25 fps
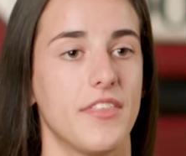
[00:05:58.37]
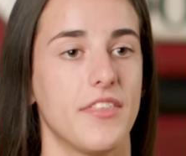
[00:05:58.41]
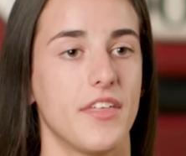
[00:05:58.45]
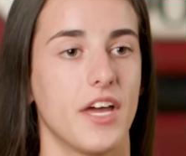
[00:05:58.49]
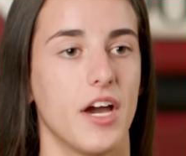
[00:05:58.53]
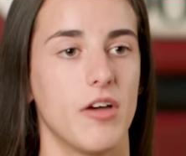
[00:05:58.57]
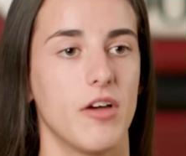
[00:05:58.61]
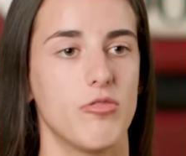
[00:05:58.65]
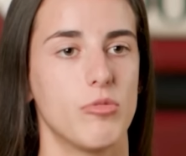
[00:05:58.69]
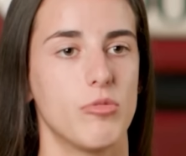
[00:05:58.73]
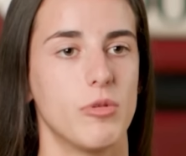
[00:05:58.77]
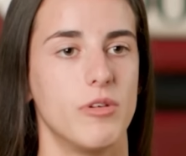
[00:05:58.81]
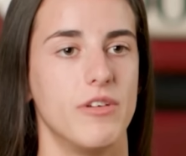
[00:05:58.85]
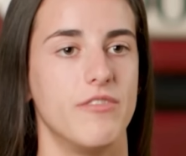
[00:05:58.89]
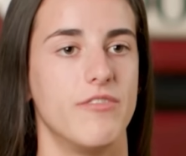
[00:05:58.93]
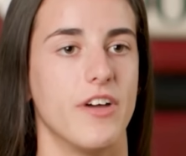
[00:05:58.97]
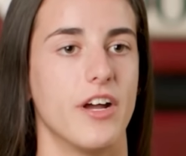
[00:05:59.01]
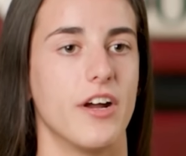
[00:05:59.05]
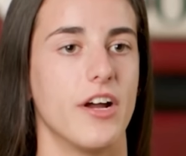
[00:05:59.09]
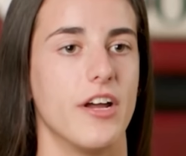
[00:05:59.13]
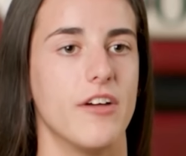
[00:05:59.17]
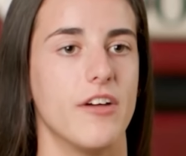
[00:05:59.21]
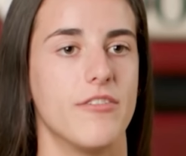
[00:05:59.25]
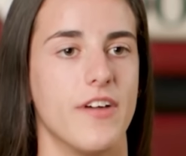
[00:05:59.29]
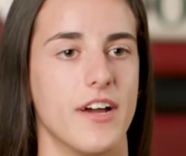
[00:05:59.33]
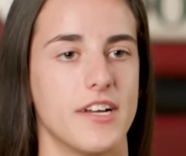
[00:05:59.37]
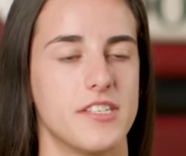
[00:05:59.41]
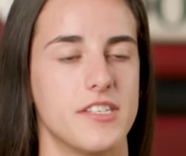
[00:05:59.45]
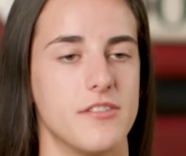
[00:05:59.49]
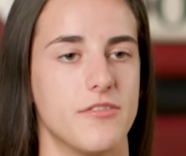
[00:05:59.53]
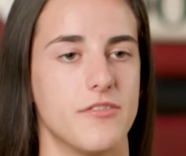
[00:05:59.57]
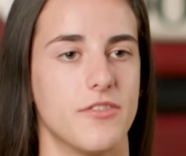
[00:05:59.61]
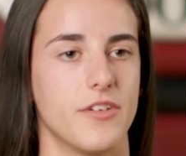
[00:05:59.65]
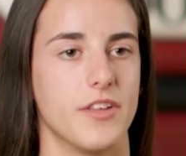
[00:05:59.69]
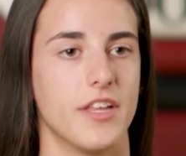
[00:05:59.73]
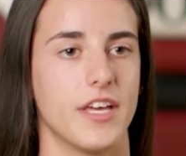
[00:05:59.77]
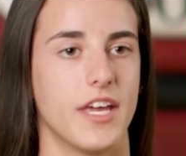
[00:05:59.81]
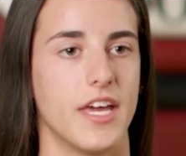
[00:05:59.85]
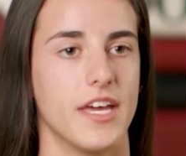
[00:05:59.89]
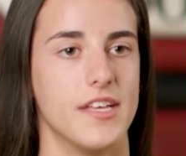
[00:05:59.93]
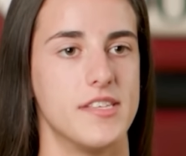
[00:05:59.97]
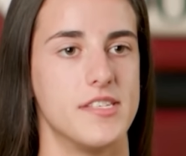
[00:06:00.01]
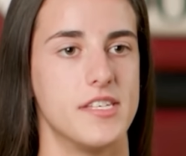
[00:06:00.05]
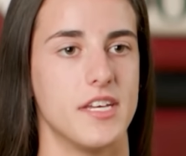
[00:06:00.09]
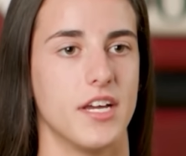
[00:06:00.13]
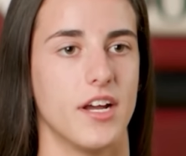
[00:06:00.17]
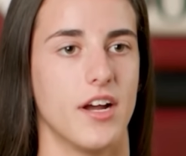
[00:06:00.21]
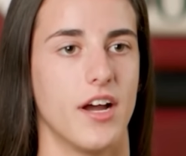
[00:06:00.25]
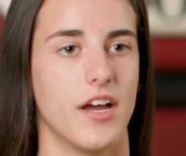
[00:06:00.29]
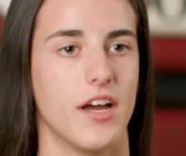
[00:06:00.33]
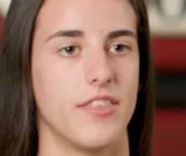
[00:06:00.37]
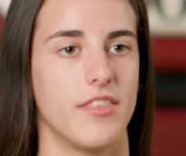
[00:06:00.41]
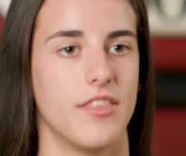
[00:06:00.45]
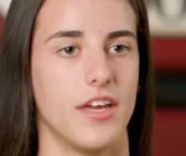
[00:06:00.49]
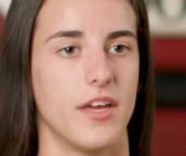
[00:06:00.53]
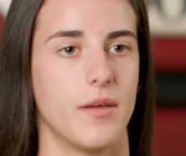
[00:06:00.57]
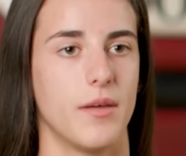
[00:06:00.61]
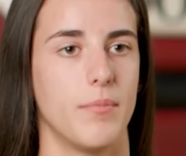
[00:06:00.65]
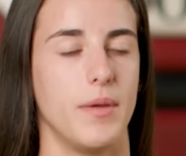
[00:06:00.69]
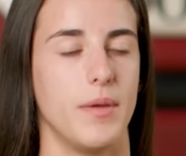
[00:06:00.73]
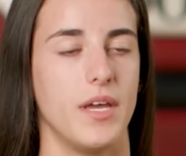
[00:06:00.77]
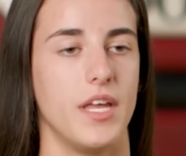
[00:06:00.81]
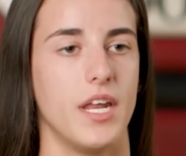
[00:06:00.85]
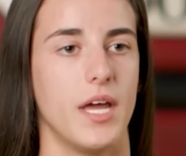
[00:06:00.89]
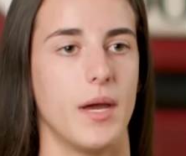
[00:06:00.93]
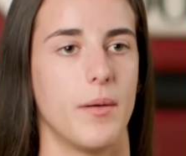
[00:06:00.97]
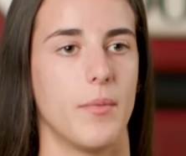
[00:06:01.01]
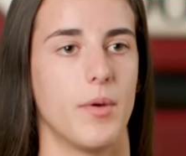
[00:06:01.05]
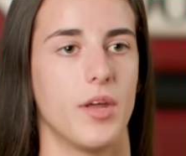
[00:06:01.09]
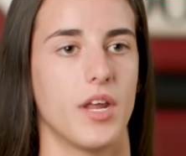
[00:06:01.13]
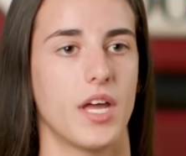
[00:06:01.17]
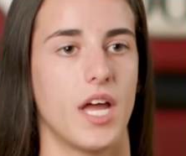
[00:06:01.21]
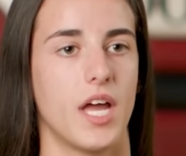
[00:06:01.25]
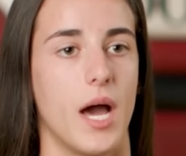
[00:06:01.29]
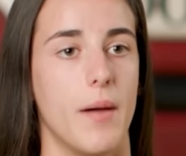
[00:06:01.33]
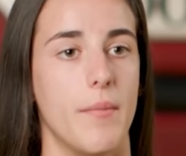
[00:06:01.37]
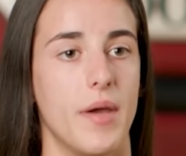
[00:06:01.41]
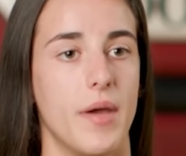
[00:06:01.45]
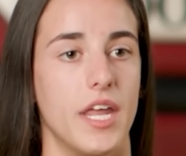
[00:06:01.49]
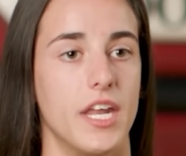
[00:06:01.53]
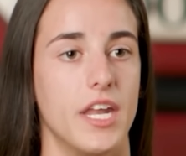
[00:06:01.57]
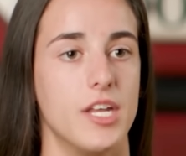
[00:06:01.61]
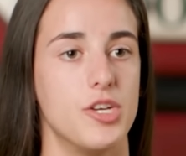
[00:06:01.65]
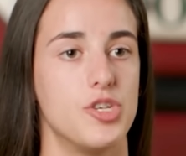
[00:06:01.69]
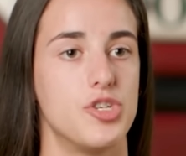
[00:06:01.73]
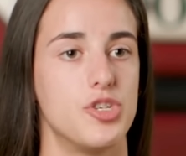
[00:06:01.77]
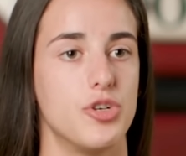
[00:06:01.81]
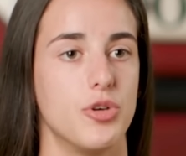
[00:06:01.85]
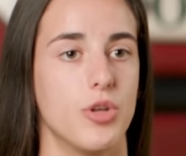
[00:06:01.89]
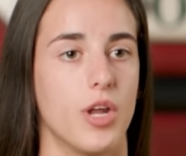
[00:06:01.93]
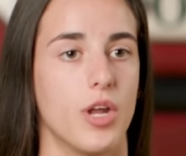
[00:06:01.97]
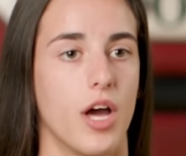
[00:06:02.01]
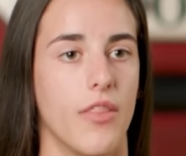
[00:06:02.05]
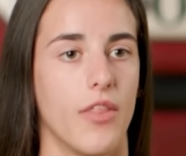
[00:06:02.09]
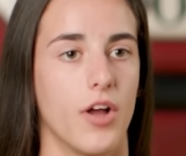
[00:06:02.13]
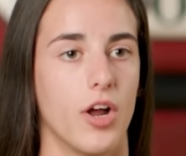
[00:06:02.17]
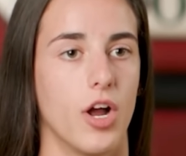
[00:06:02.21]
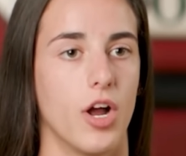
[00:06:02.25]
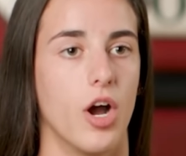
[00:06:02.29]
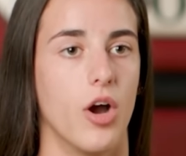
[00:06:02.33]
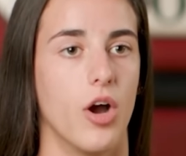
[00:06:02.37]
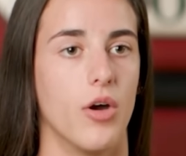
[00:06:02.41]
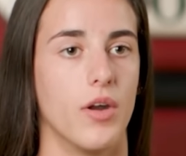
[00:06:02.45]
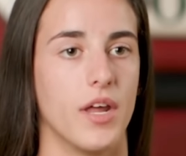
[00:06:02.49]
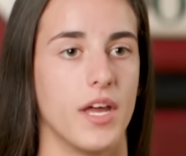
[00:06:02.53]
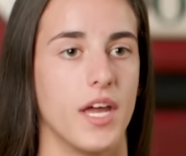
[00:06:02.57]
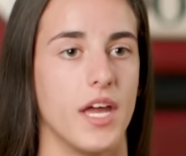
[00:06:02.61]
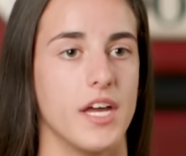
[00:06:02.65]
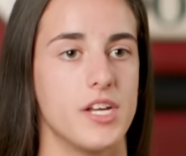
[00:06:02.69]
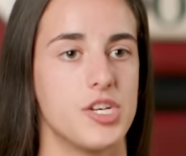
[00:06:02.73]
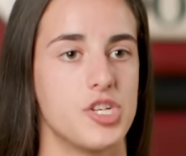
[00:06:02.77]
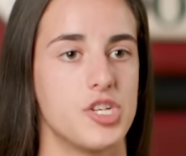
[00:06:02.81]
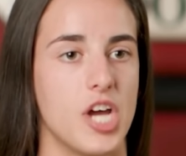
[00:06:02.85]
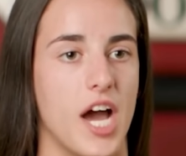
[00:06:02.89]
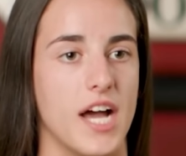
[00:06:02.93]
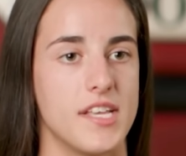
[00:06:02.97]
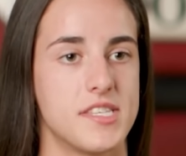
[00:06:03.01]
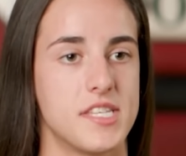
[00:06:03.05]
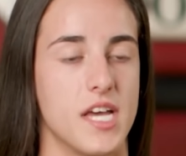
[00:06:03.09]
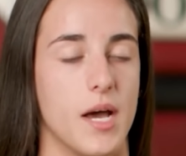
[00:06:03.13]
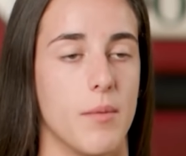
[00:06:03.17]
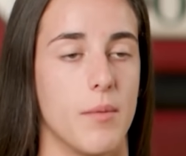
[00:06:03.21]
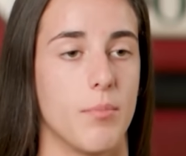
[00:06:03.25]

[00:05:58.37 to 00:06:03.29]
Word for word: is enough to change the league. But that's all I have for the video. As always, I want to hear from you guys in the